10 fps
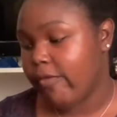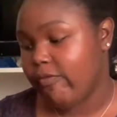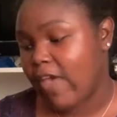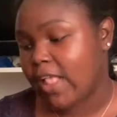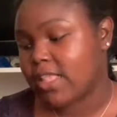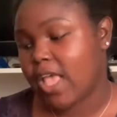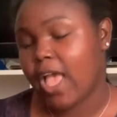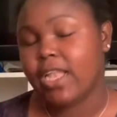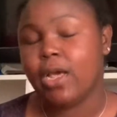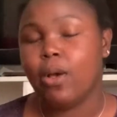that's
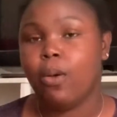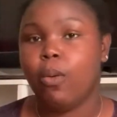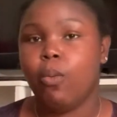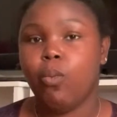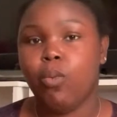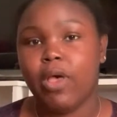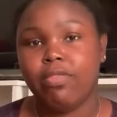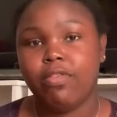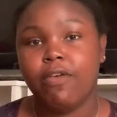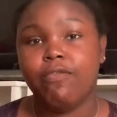kind of
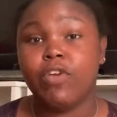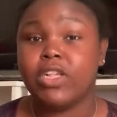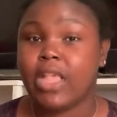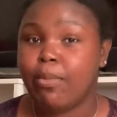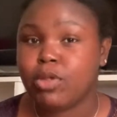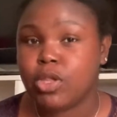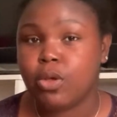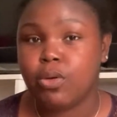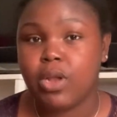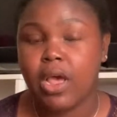what the first
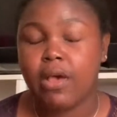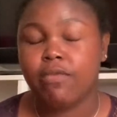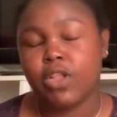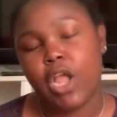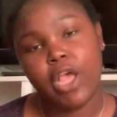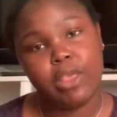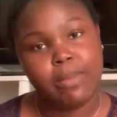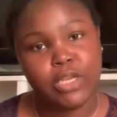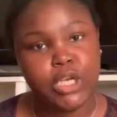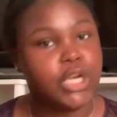episode of the
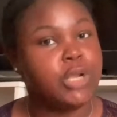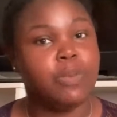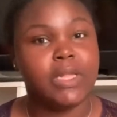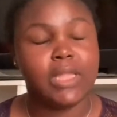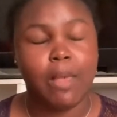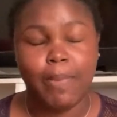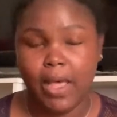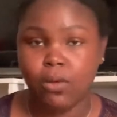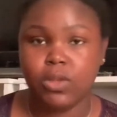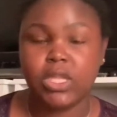documentary was
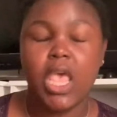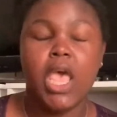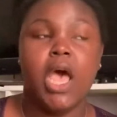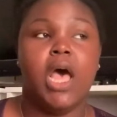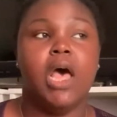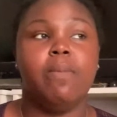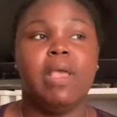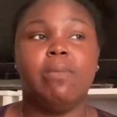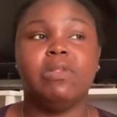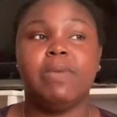about.
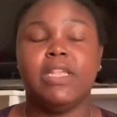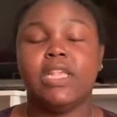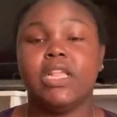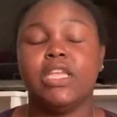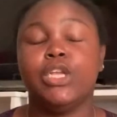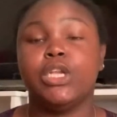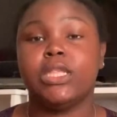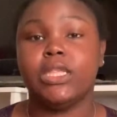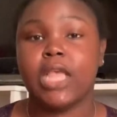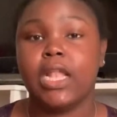It was basically
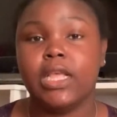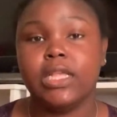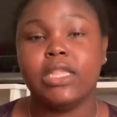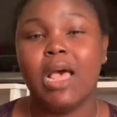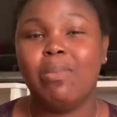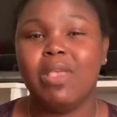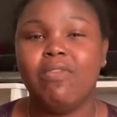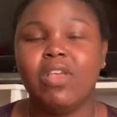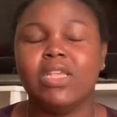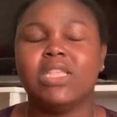just setting us up,
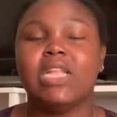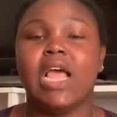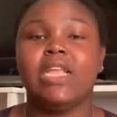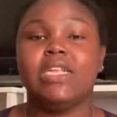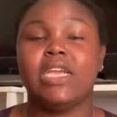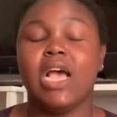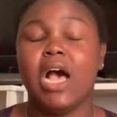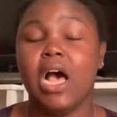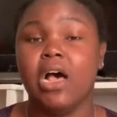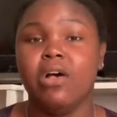giving us an idea
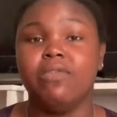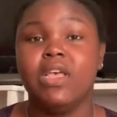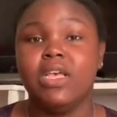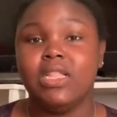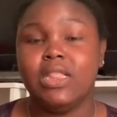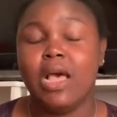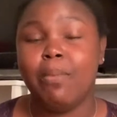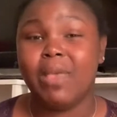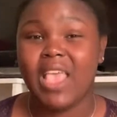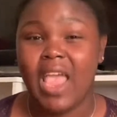of the
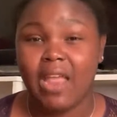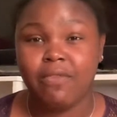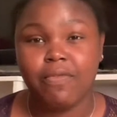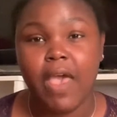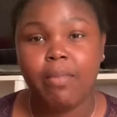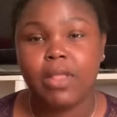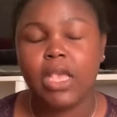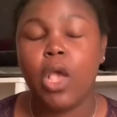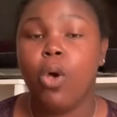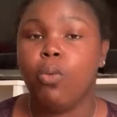McCann
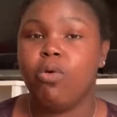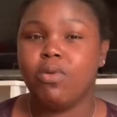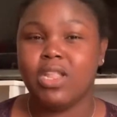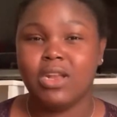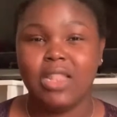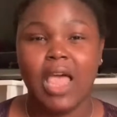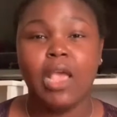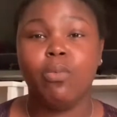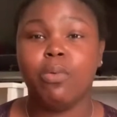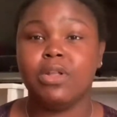family, what were they
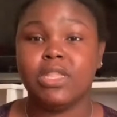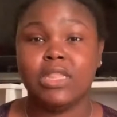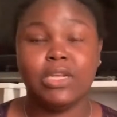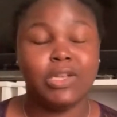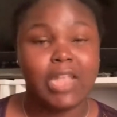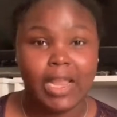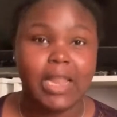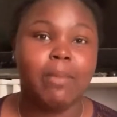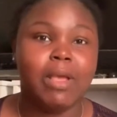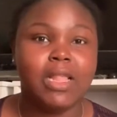like, what was their
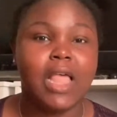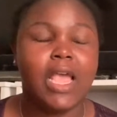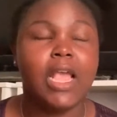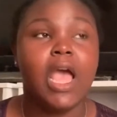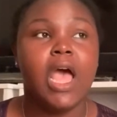dynamic like.